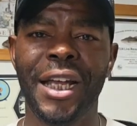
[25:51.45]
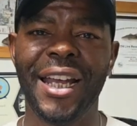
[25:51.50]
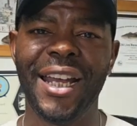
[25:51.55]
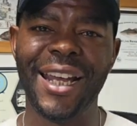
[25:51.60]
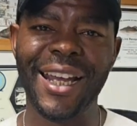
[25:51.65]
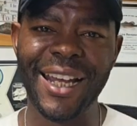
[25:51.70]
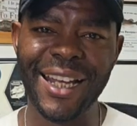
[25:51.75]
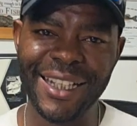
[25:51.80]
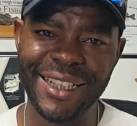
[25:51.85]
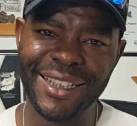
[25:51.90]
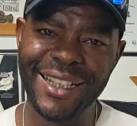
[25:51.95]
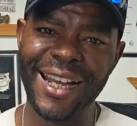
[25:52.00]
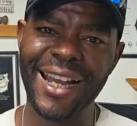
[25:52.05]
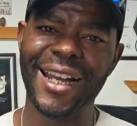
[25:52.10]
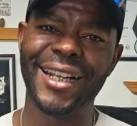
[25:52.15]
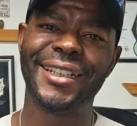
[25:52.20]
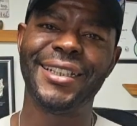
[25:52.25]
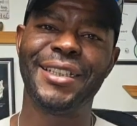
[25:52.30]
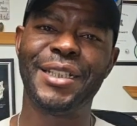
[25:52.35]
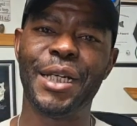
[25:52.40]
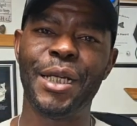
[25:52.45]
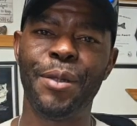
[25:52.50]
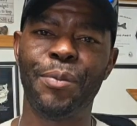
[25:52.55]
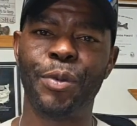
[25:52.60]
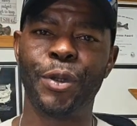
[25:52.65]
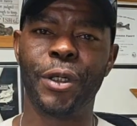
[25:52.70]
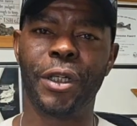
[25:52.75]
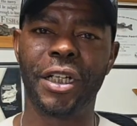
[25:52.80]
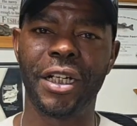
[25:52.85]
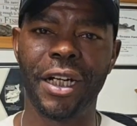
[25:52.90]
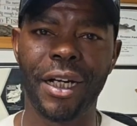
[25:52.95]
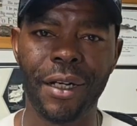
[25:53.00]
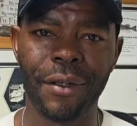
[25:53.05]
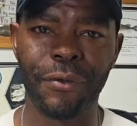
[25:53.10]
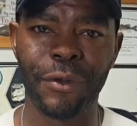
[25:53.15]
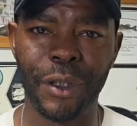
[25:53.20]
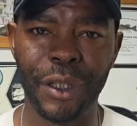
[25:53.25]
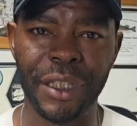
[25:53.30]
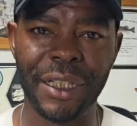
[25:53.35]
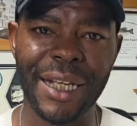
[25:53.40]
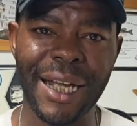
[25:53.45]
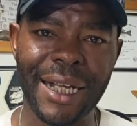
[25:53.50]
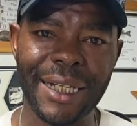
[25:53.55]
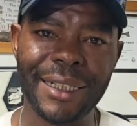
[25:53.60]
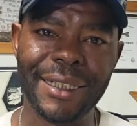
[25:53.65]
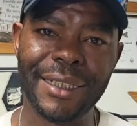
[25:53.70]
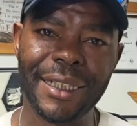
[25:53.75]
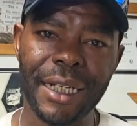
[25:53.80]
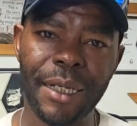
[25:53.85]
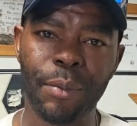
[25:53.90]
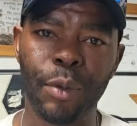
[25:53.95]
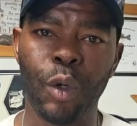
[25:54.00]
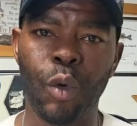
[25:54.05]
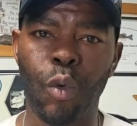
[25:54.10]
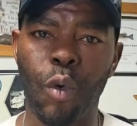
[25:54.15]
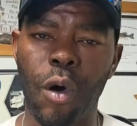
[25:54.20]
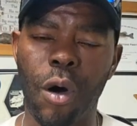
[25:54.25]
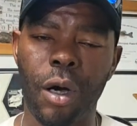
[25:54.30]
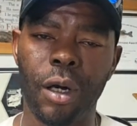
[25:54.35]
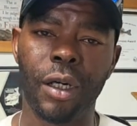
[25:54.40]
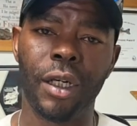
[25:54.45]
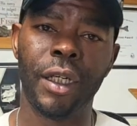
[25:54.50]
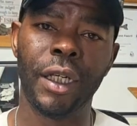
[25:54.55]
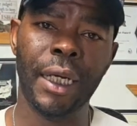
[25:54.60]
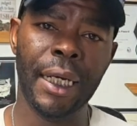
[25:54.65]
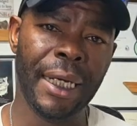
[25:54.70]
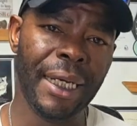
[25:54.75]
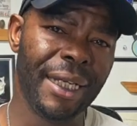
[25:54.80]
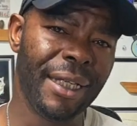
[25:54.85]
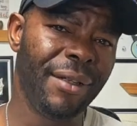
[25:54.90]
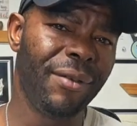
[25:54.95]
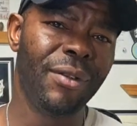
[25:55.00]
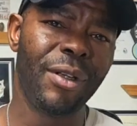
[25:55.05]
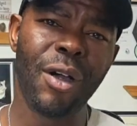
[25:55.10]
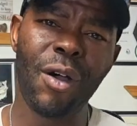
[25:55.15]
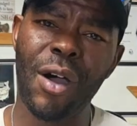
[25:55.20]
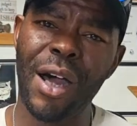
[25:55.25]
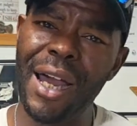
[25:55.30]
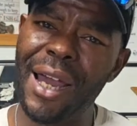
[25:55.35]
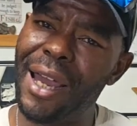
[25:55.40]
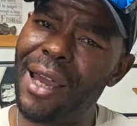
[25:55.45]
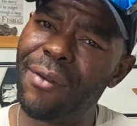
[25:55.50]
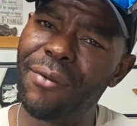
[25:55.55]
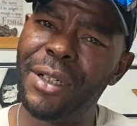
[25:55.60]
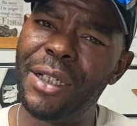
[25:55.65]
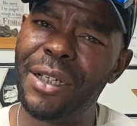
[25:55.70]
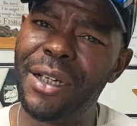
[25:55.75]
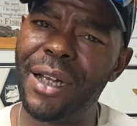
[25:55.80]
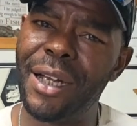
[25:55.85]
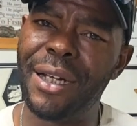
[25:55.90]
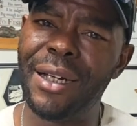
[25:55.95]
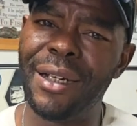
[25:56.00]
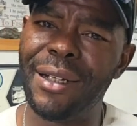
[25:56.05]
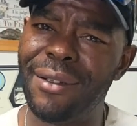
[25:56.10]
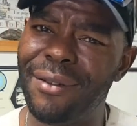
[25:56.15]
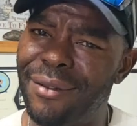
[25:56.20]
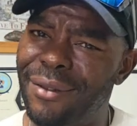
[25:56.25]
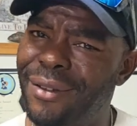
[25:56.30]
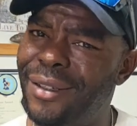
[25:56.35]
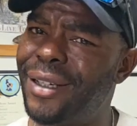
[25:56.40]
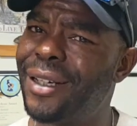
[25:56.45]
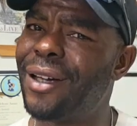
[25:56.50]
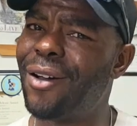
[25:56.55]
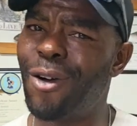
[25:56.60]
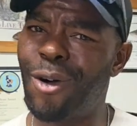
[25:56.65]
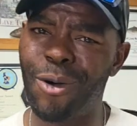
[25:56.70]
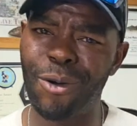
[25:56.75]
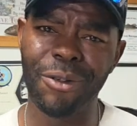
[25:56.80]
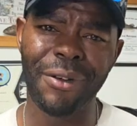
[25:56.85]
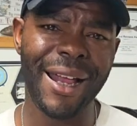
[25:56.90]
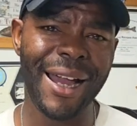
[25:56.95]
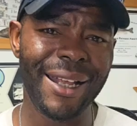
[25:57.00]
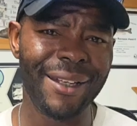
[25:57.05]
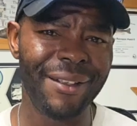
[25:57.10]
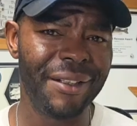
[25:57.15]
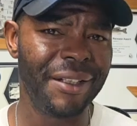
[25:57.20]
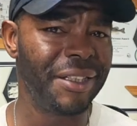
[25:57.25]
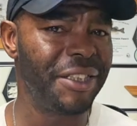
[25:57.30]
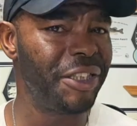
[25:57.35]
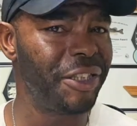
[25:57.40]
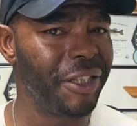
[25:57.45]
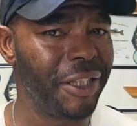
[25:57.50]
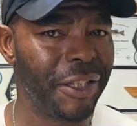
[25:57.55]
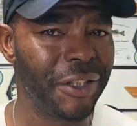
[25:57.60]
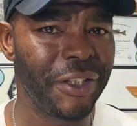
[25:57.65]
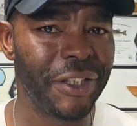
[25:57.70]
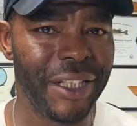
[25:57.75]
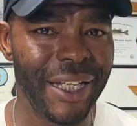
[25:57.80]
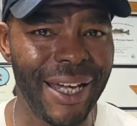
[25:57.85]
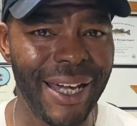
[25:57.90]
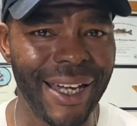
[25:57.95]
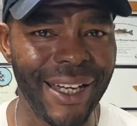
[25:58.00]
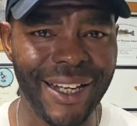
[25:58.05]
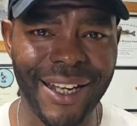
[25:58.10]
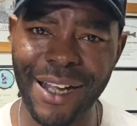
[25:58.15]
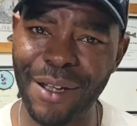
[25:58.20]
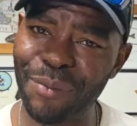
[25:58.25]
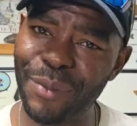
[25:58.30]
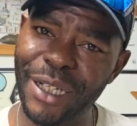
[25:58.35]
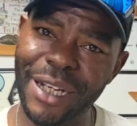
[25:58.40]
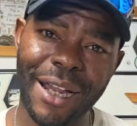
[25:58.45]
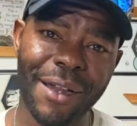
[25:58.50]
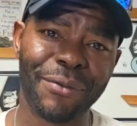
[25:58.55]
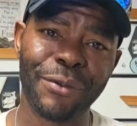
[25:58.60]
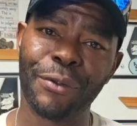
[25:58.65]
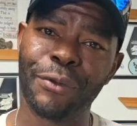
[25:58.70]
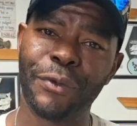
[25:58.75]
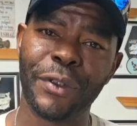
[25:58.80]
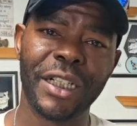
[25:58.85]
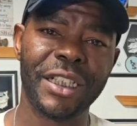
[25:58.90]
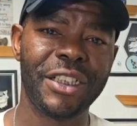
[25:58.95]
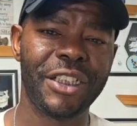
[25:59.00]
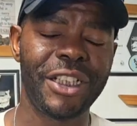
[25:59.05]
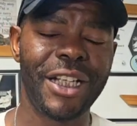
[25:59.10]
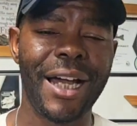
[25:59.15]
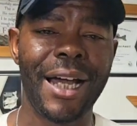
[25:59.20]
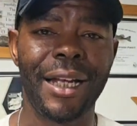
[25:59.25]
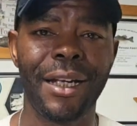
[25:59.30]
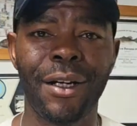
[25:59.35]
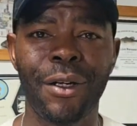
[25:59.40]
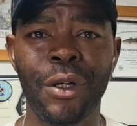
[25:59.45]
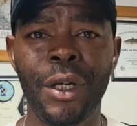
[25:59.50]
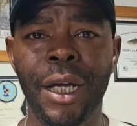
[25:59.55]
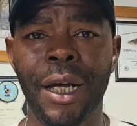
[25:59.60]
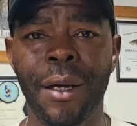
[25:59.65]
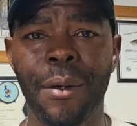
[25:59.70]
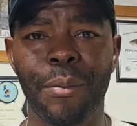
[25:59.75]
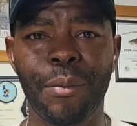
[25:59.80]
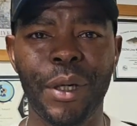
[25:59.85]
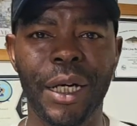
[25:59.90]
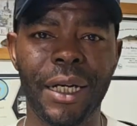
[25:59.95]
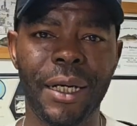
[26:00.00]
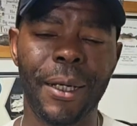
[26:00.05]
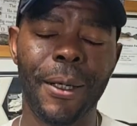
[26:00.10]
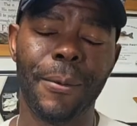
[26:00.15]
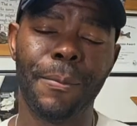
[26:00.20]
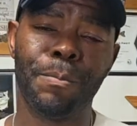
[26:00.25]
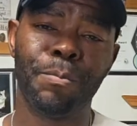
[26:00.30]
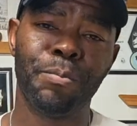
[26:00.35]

in that deeper cover, in that deeper water, even though I haven't done it a whole lot this year yet, I've been having fun shallow, but a